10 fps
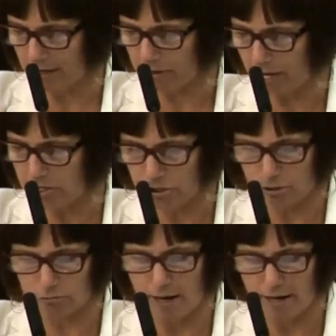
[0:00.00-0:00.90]

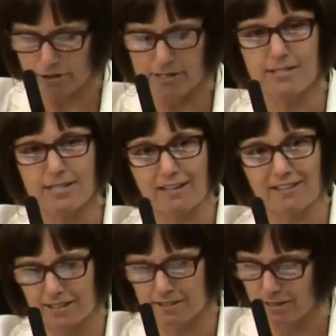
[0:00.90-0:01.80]
recreational runners and
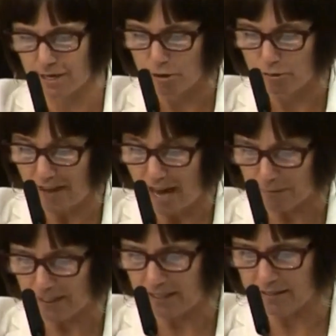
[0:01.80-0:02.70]
cyclists,
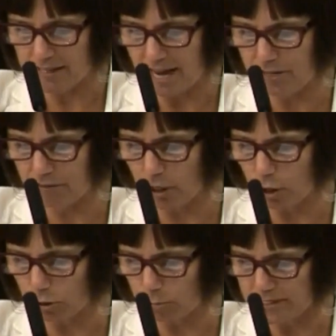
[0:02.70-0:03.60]
families, and even
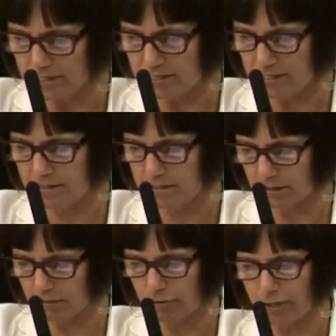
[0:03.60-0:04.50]
local businesses
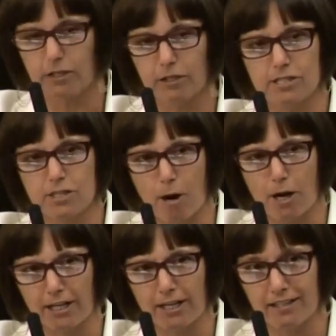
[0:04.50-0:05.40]
delivering goods to
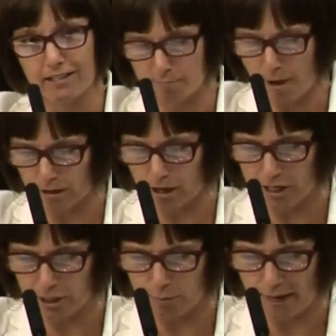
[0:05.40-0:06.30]
market in small
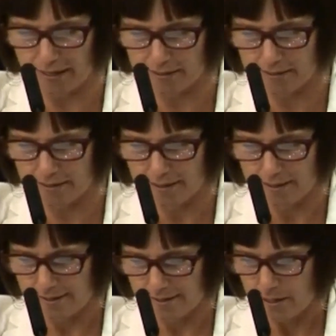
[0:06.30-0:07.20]
cargo bites.
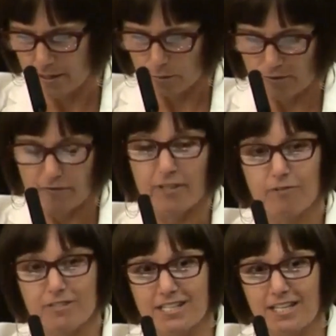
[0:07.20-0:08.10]
We've
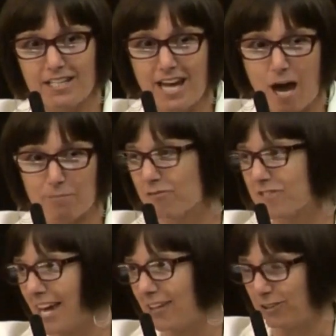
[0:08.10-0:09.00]
even seen
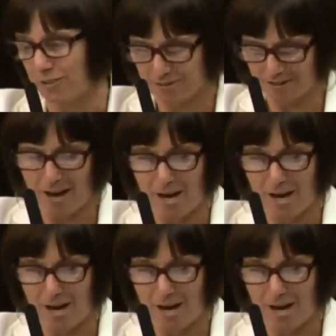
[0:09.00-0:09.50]
adaptive bicycles